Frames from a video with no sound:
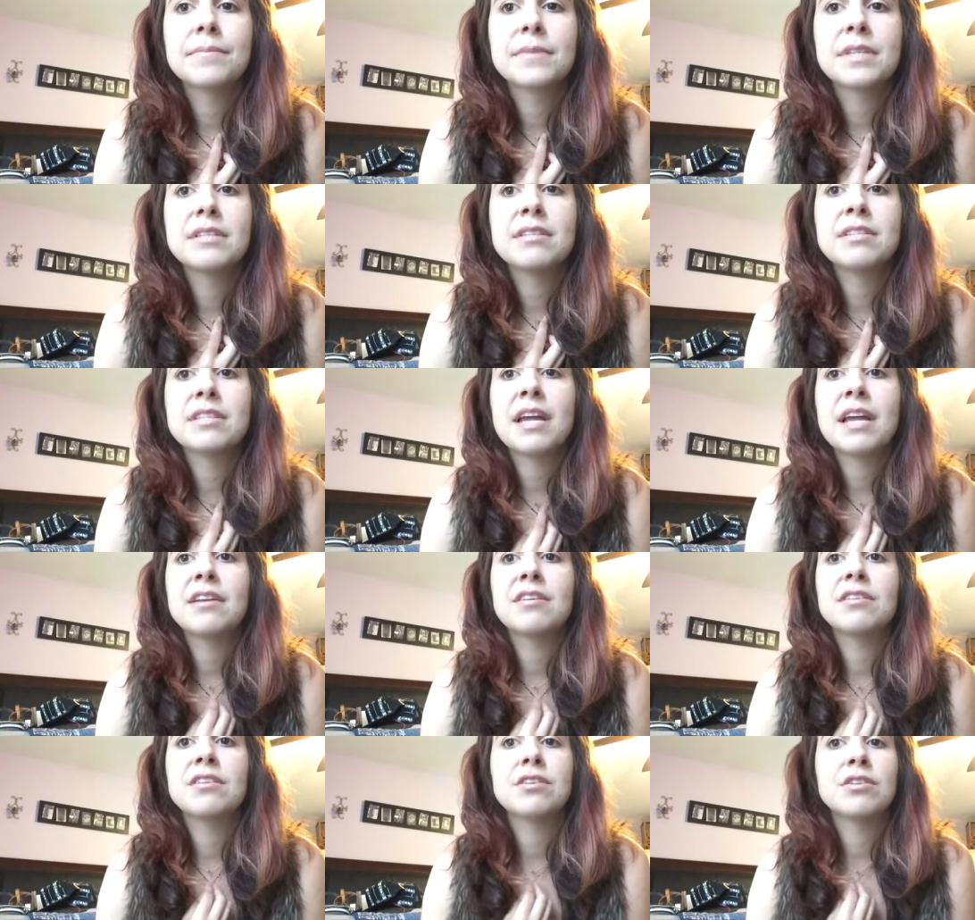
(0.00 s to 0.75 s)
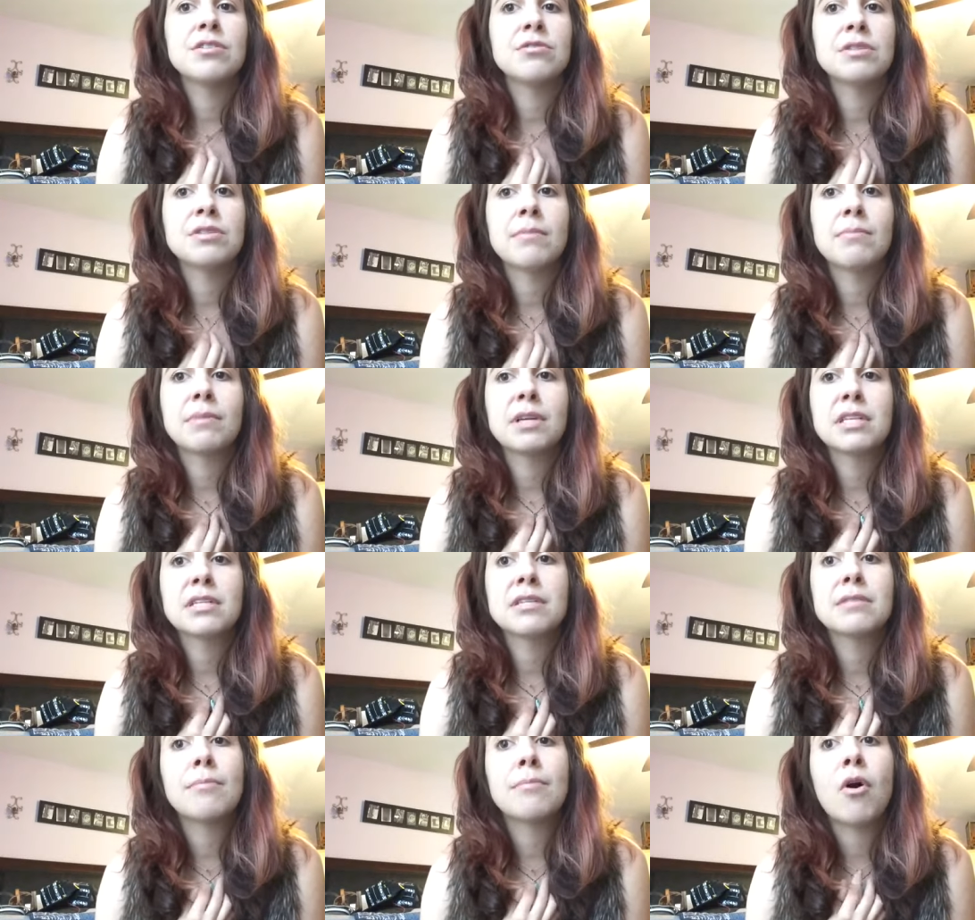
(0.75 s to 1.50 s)
decided to do something
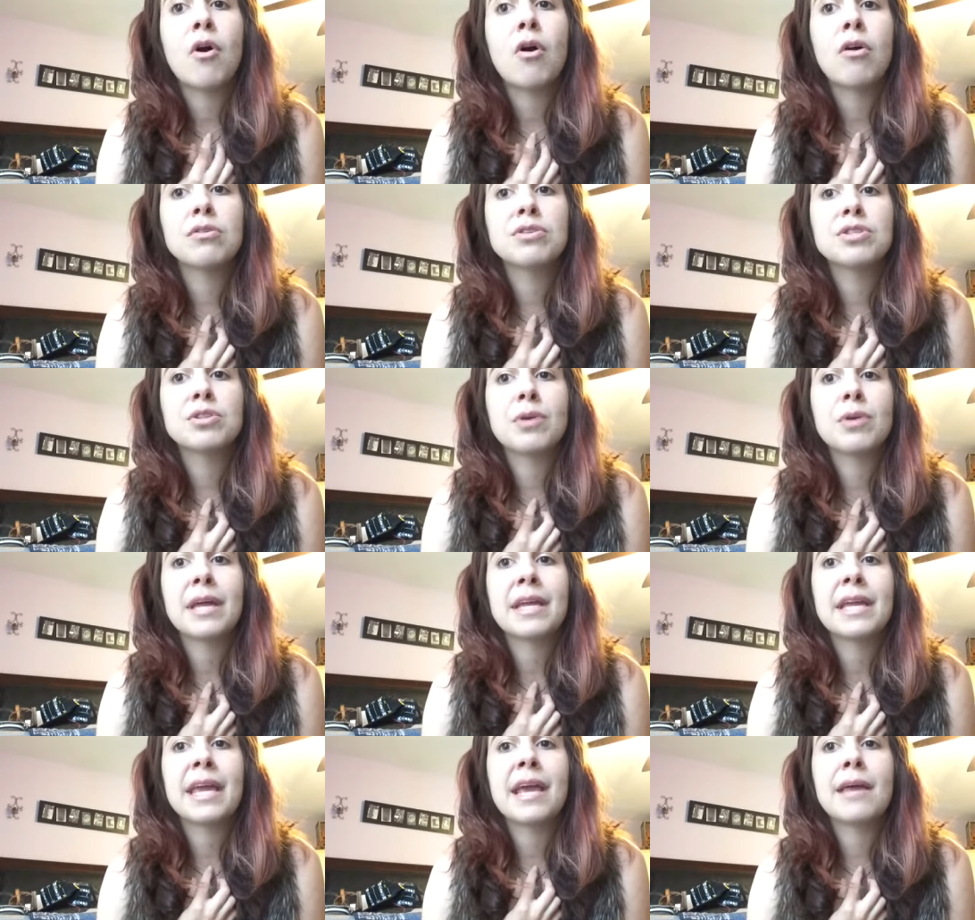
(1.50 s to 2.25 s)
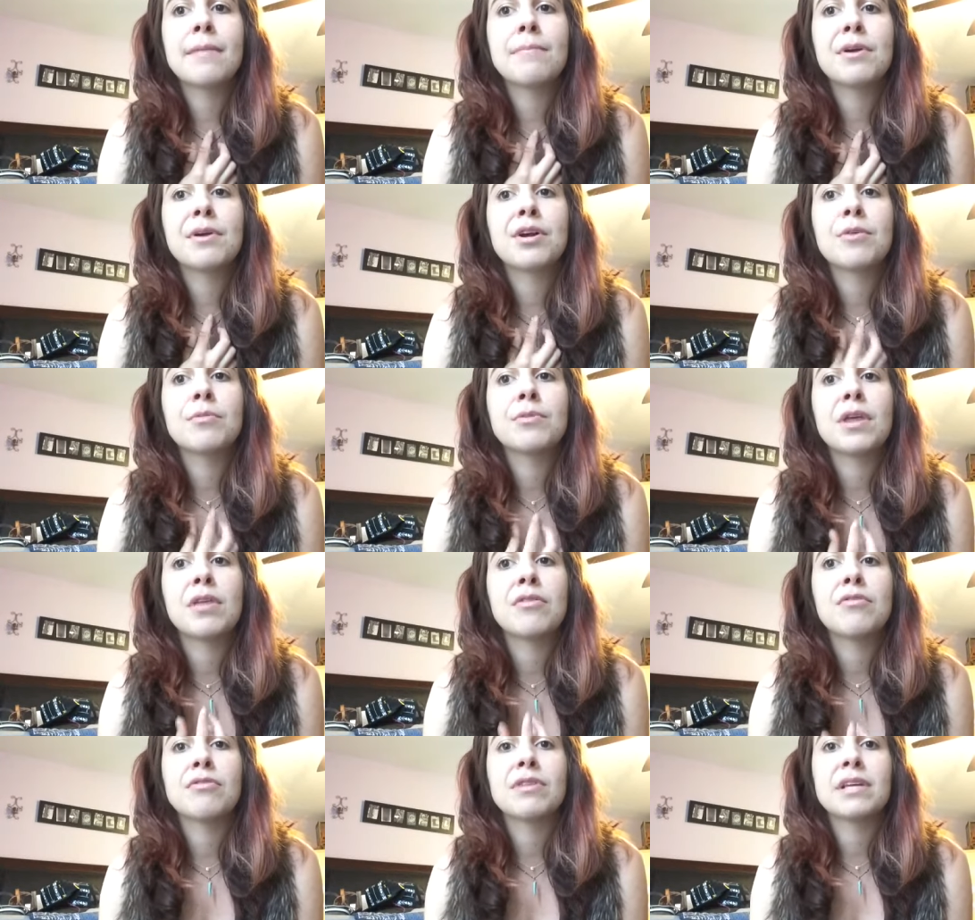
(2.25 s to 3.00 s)
small so that I can pair it with
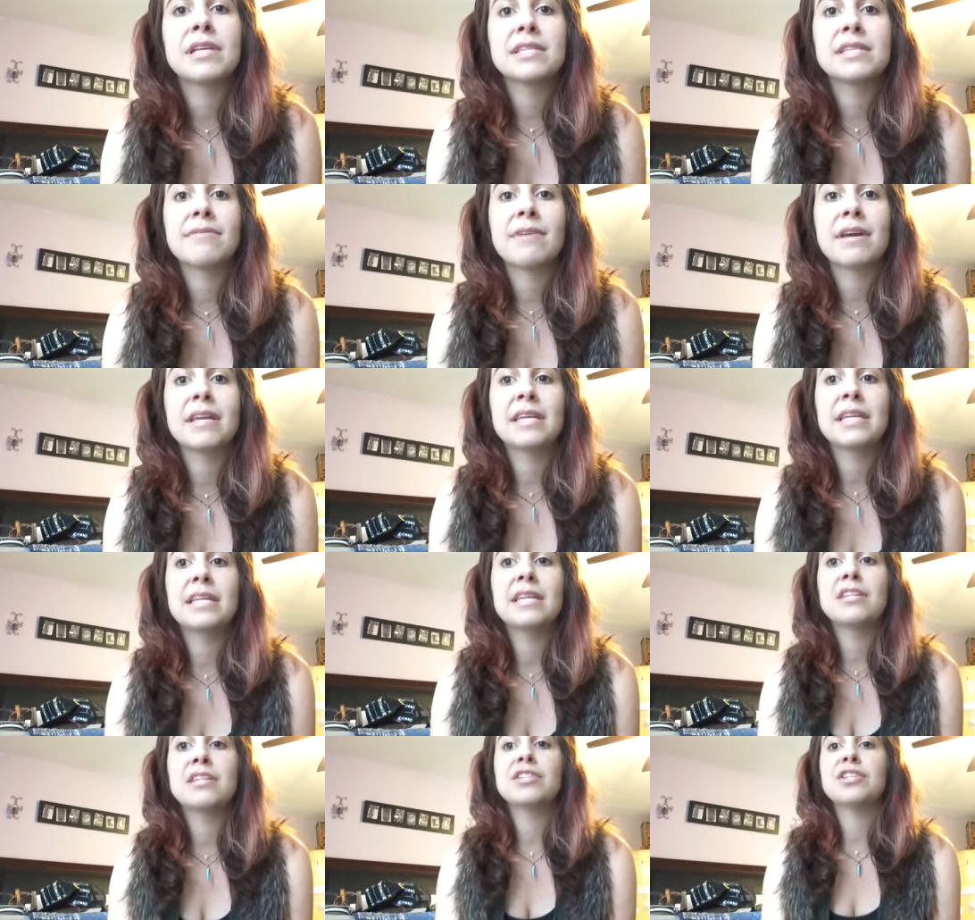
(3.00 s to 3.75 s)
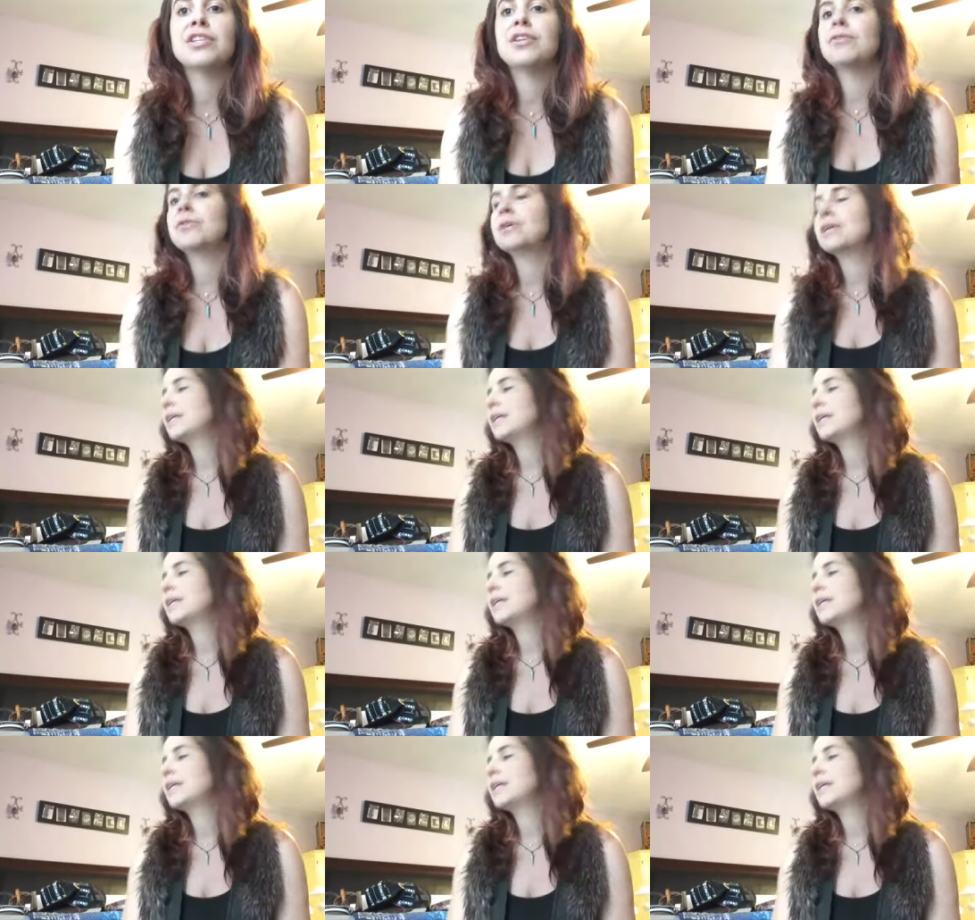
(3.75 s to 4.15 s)
other things if I needed to.